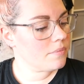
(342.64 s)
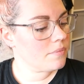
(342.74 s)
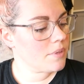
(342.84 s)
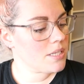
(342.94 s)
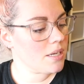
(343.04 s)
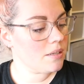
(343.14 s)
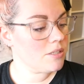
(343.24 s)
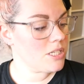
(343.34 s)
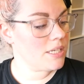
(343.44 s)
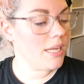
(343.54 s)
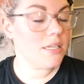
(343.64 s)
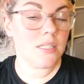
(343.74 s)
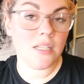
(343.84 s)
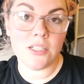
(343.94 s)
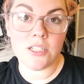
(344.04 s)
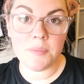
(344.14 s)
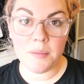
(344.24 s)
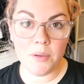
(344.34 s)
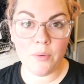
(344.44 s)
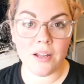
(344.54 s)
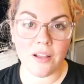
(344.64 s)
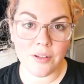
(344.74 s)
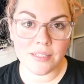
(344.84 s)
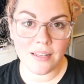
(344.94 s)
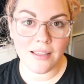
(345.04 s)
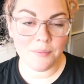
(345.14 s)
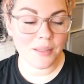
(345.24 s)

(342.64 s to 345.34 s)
That's like just instantly just made me want to go to sleep.